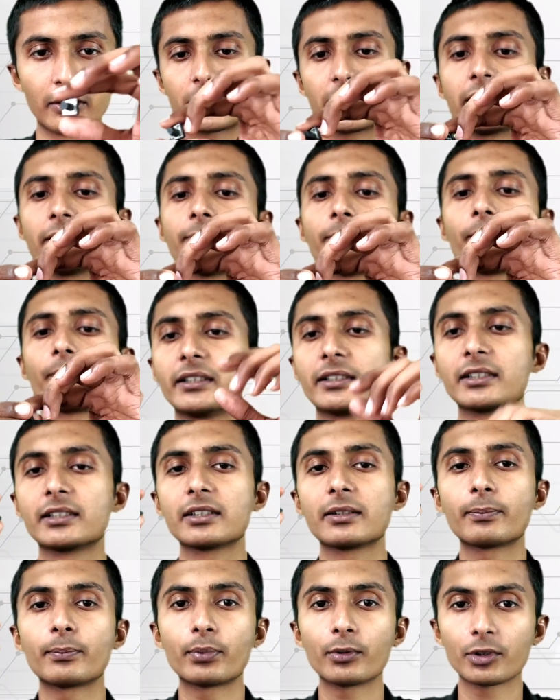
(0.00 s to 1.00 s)
Okay, this
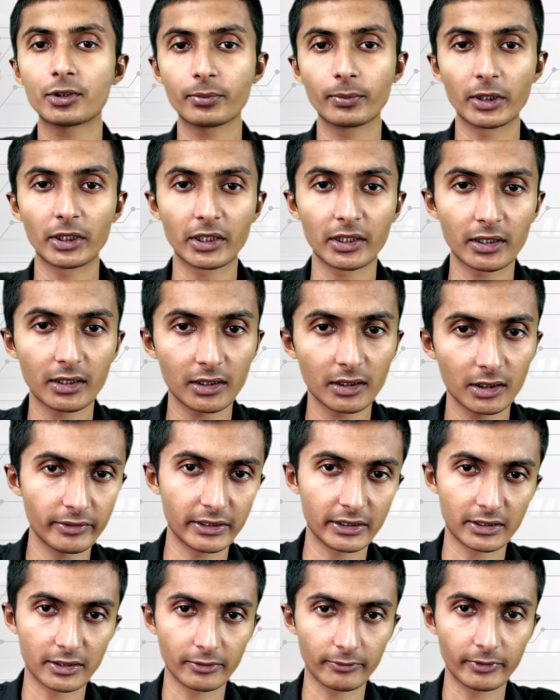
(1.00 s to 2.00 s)
is a push button
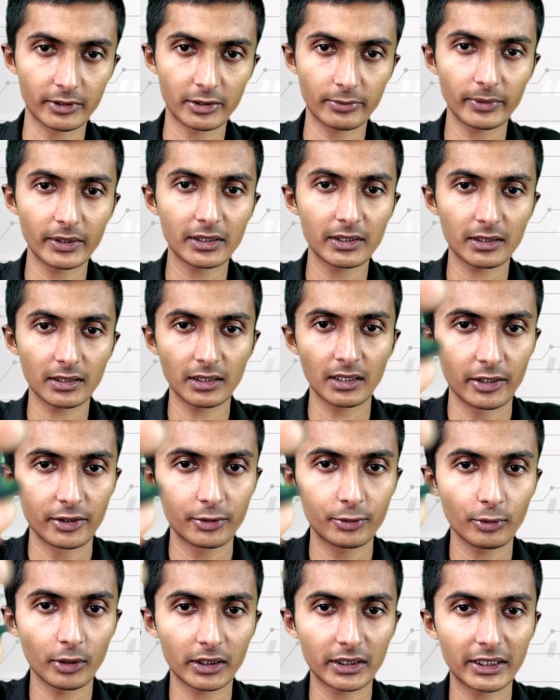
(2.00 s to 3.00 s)
switch, which means
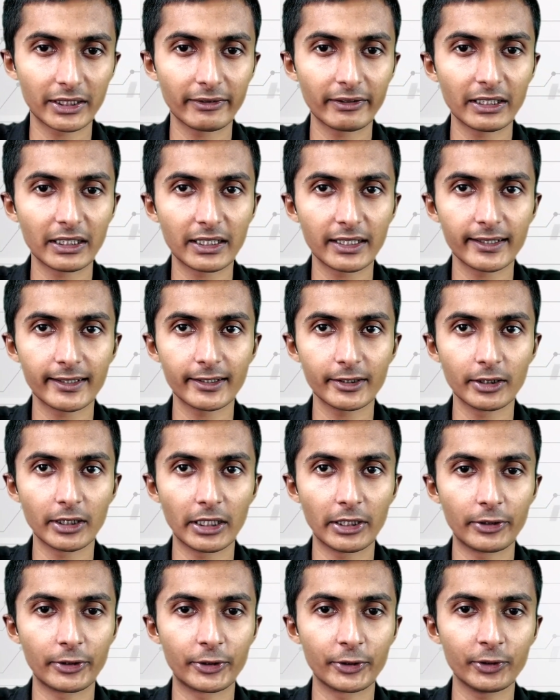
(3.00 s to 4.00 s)
to activate it you
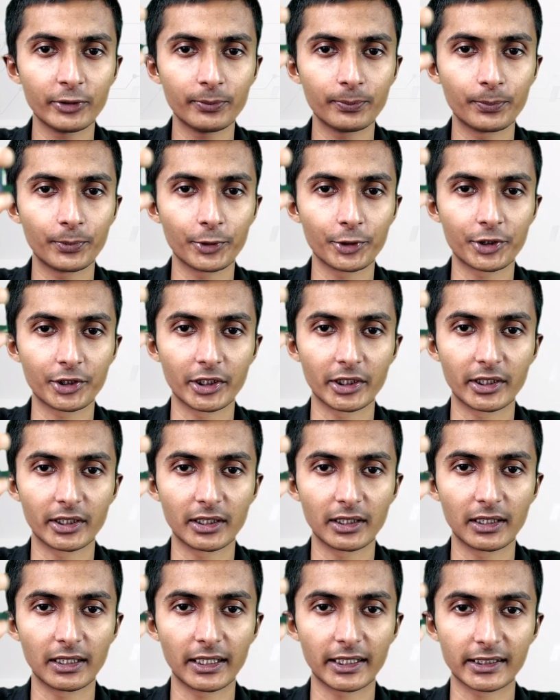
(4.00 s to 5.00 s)
have to push it
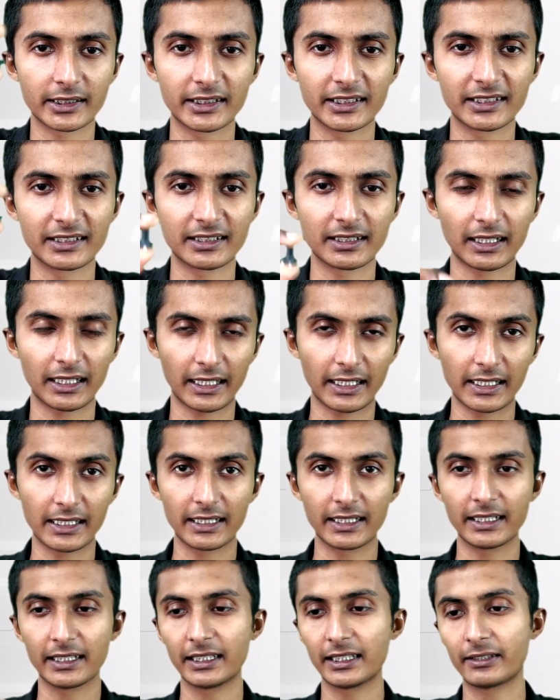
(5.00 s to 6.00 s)
like this
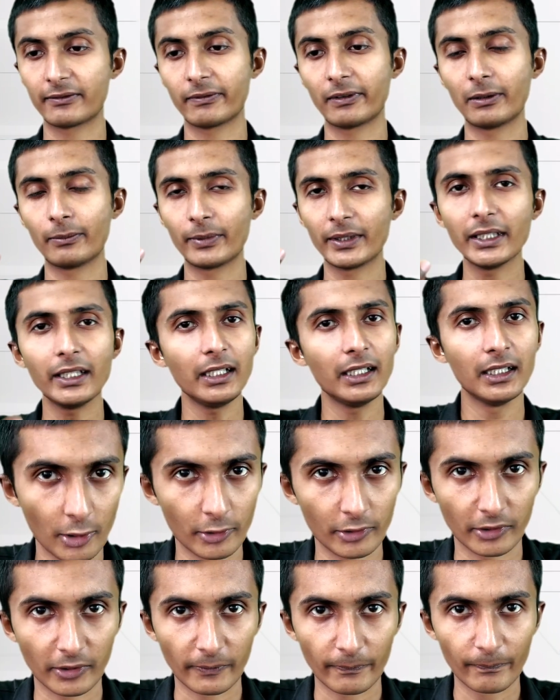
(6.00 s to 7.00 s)
and it will be
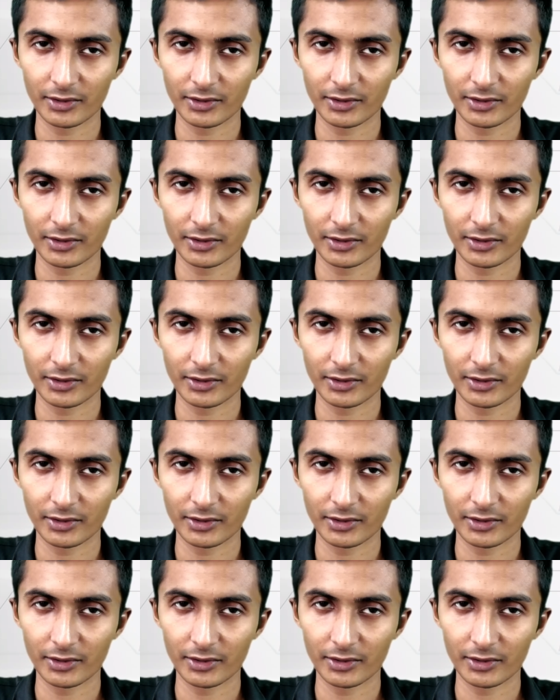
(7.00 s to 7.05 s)
on.